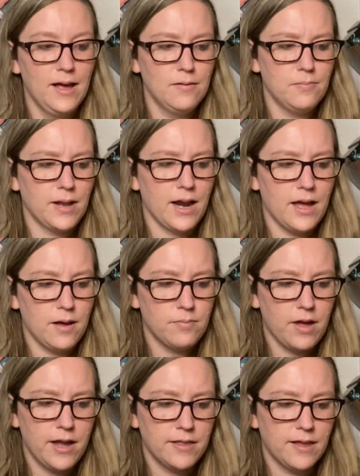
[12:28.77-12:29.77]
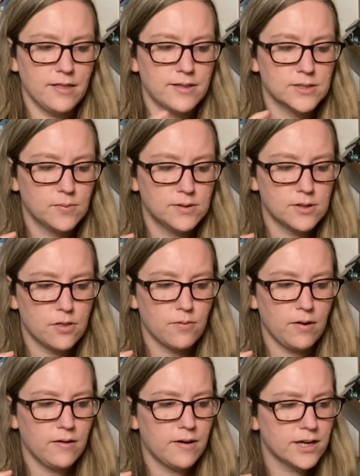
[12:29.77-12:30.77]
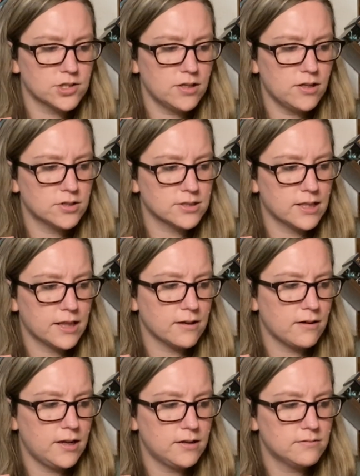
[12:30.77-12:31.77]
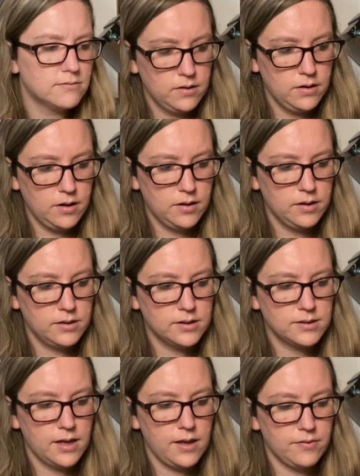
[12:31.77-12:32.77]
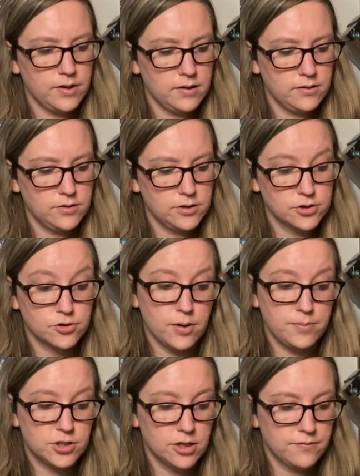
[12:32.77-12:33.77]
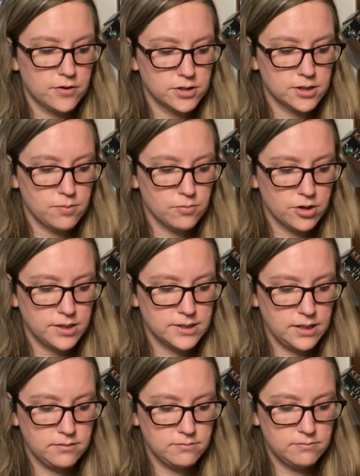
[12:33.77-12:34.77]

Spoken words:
But I think this one's a thriller. Actually, I'll just click on it. It doesn't have a description for some reason.